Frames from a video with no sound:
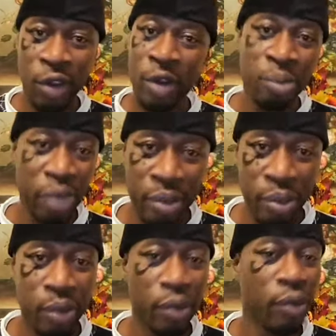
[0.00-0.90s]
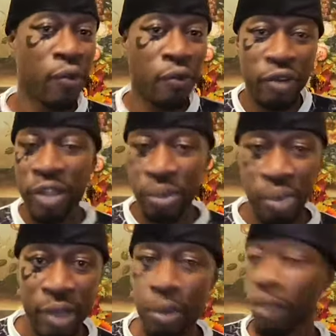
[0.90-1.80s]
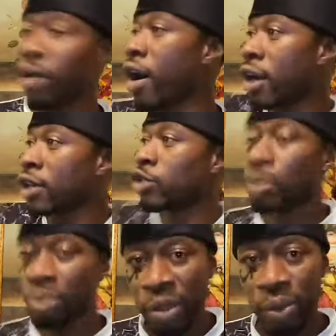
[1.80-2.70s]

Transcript: to 30 people, 50 people, 100